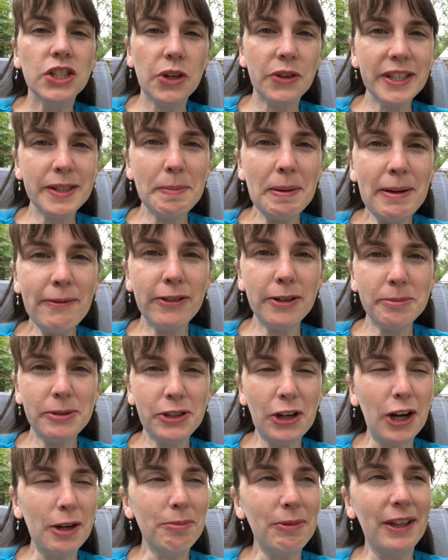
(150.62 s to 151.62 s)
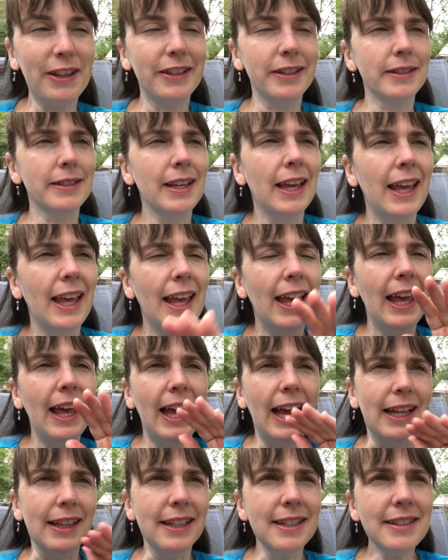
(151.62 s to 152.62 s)
this meme from Stark Brothers
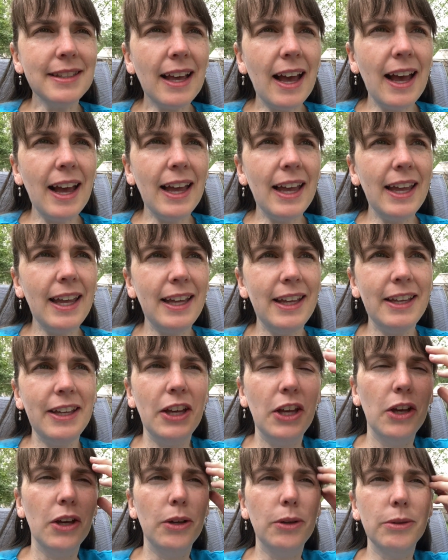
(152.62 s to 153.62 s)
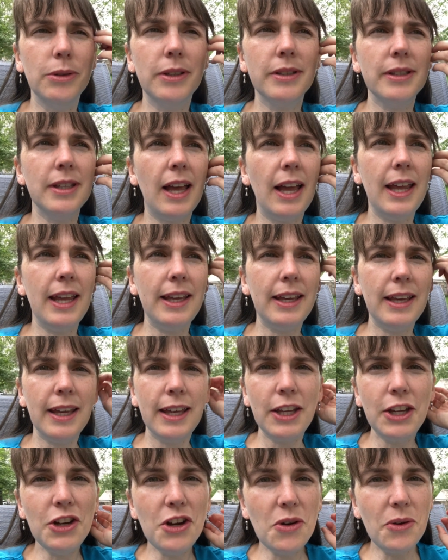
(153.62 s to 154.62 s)
had this guy who looks like,
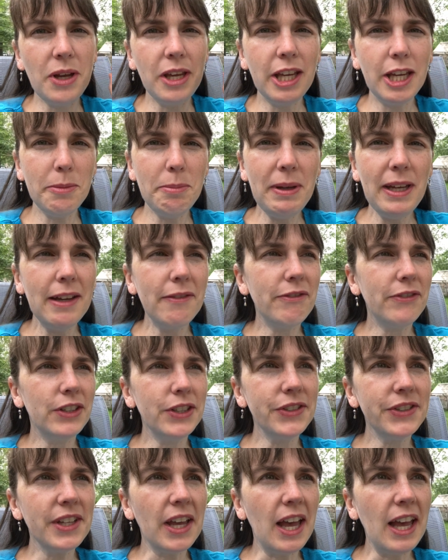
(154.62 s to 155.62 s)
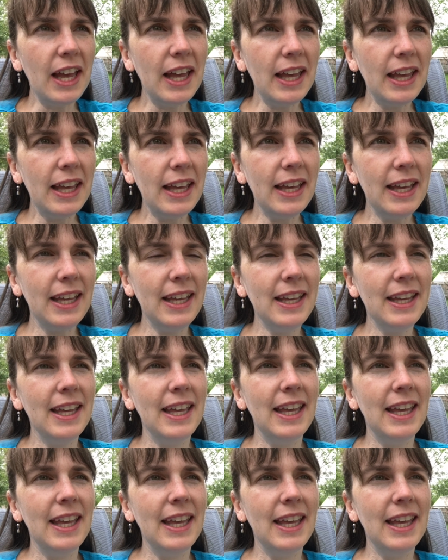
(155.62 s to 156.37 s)
he could be at Versailles